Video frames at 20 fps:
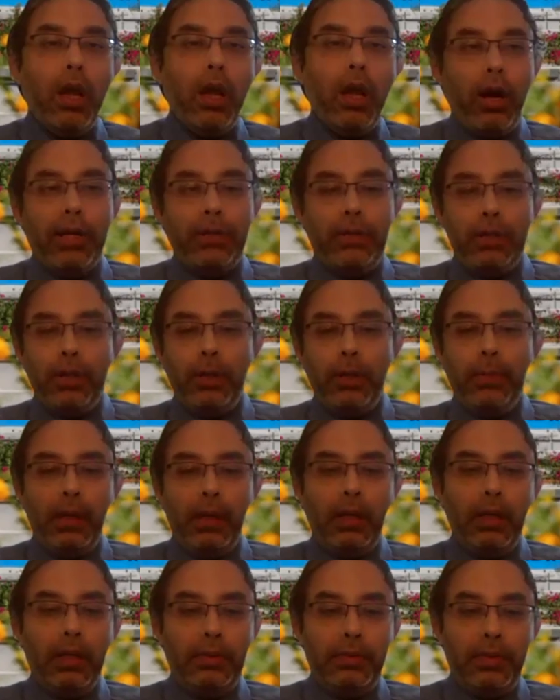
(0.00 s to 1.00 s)
All right, so
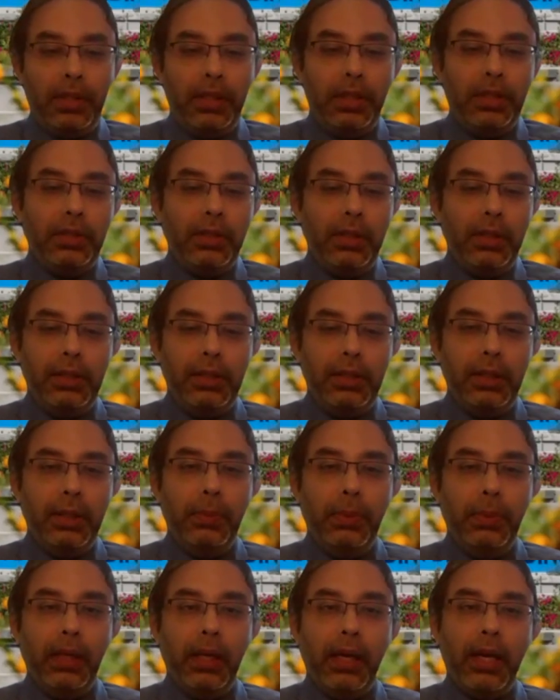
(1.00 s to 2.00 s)
uh, traditionally
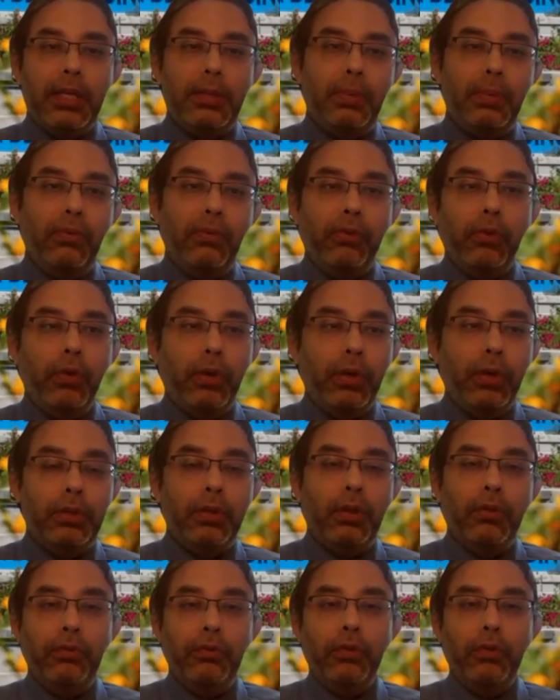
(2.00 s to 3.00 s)
CPA has been focused
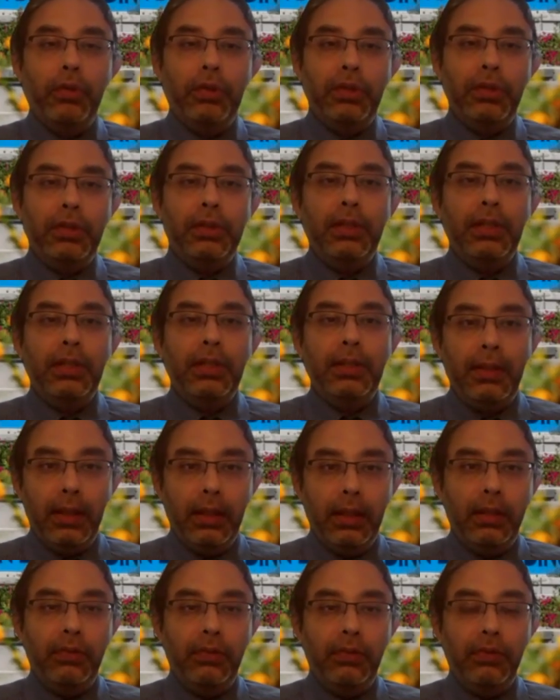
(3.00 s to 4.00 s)
on four
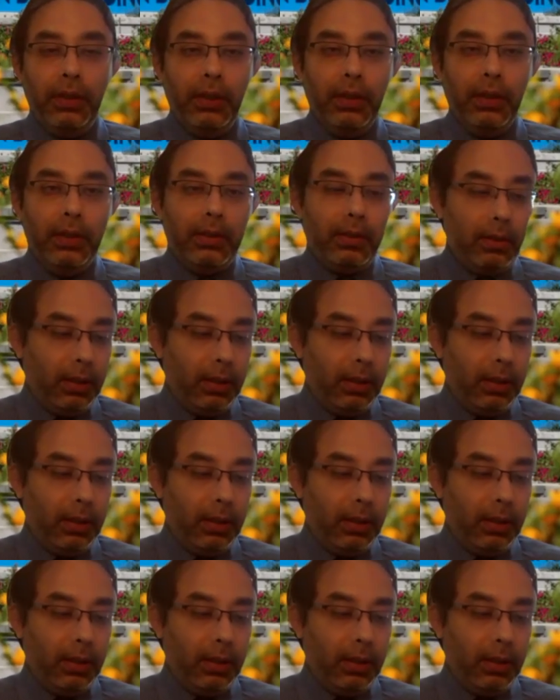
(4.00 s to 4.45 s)
distinct fields,